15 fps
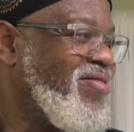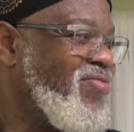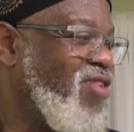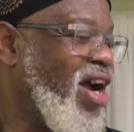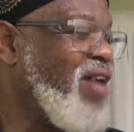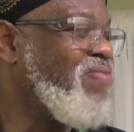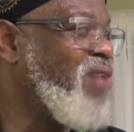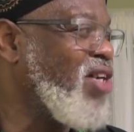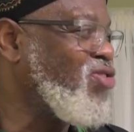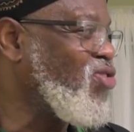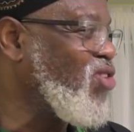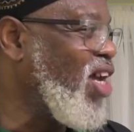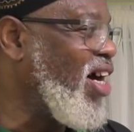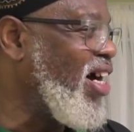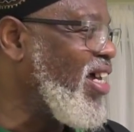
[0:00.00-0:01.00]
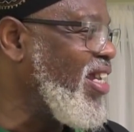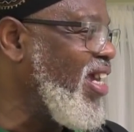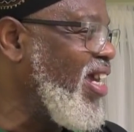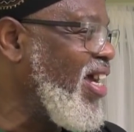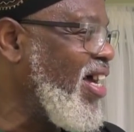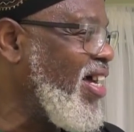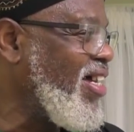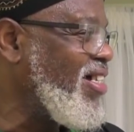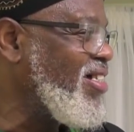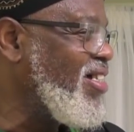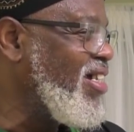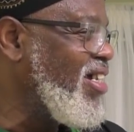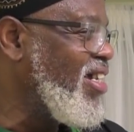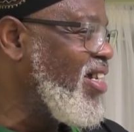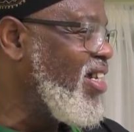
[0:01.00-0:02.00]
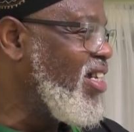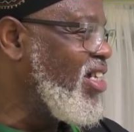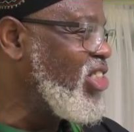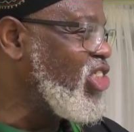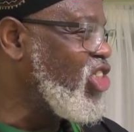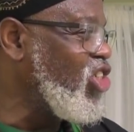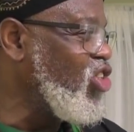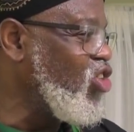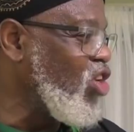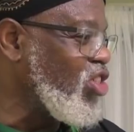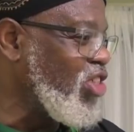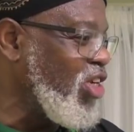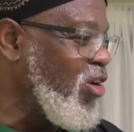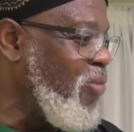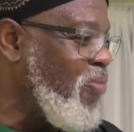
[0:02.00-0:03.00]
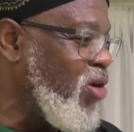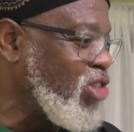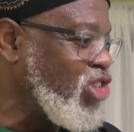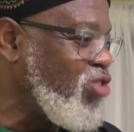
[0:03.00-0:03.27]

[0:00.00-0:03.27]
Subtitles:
rahmatullah alayha, and she looked in the book.